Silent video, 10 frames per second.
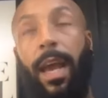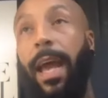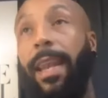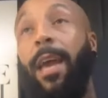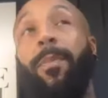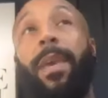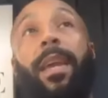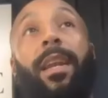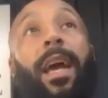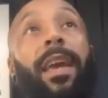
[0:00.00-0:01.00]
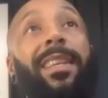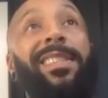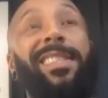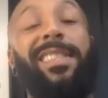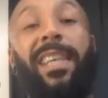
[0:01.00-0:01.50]
and there being like
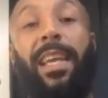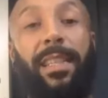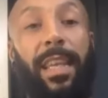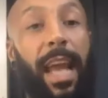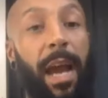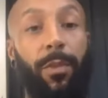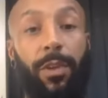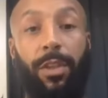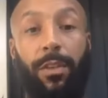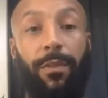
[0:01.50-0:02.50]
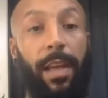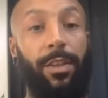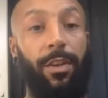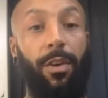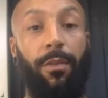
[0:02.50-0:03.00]
60 cameras just
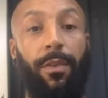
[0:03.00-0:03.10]
flashing off,